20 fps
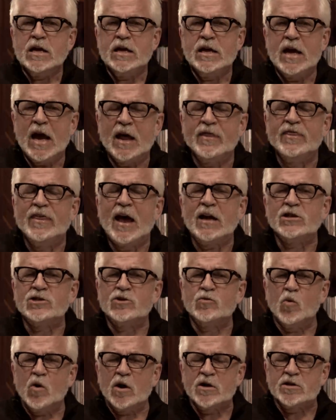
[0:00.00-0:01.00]
Yeah,
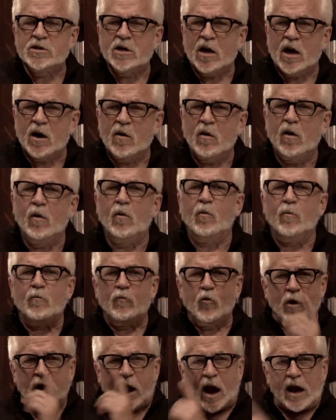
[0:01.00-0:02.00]
that's what uh,
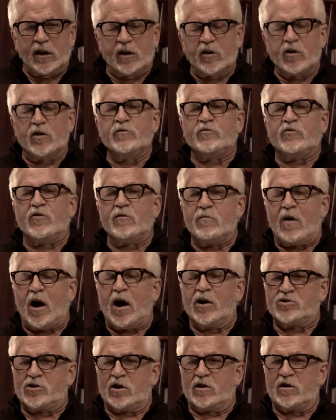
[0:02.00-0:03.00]
what I learned from
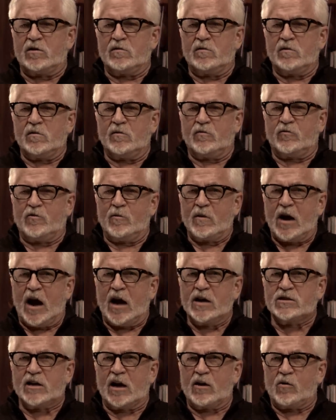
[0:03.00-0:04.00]
modular, from
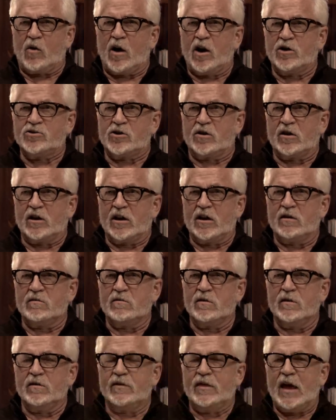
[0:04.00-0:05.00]
guys like Roger Linn.
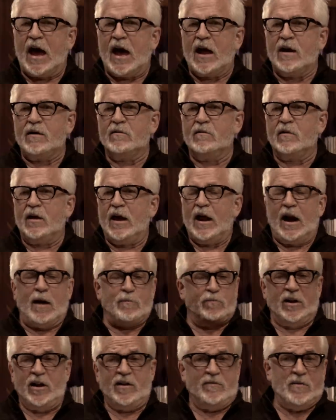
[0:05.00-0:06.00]
That and I
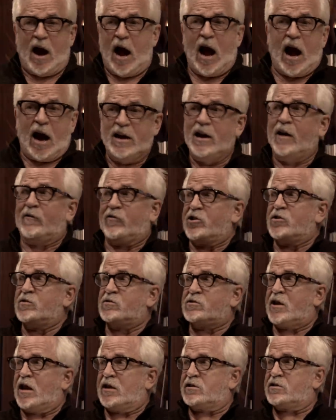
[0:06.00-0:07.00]
believe me, I never
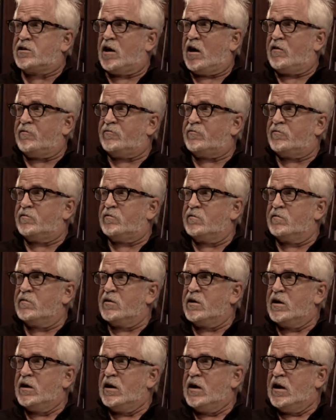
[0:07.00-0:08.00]
used that stuff.
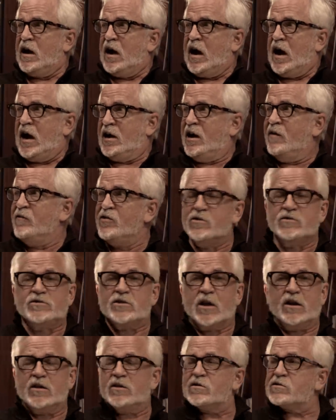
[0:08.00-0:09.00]
Mm-hmm. I never used
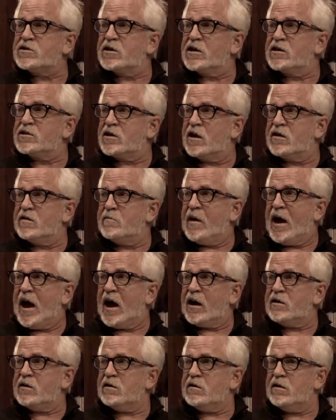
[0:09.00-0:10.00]
any of those things on the
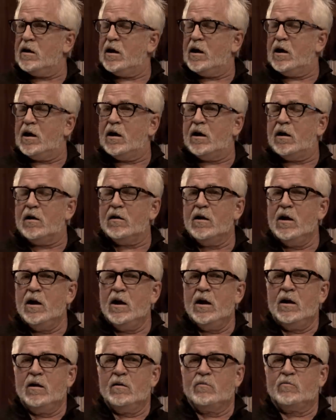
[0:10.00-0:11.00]
back. Uh, yeah.
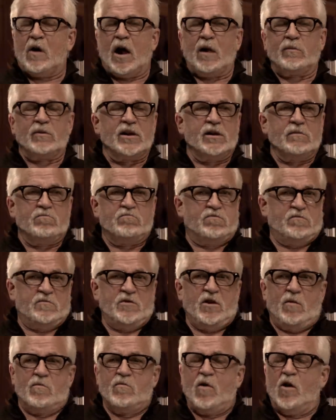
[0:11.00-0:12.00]
Probably,
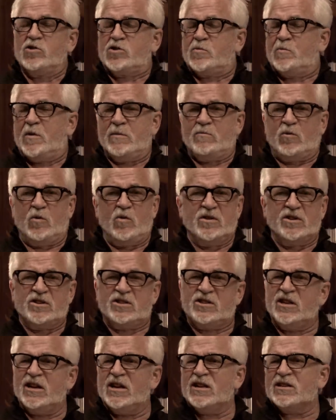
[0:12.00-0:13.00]
you know, most people with a
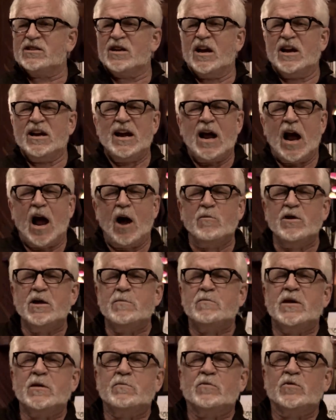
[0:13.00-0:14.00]
CS80. How many
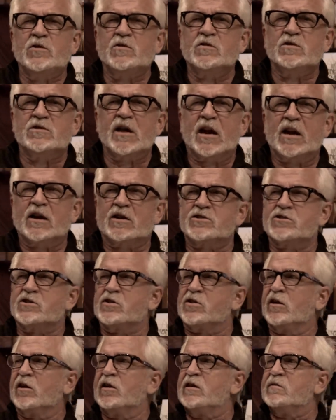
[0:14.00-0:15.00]
people use that
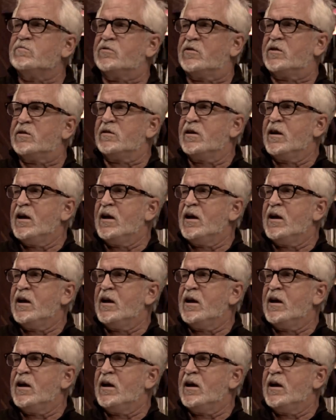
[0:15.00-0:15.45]
external input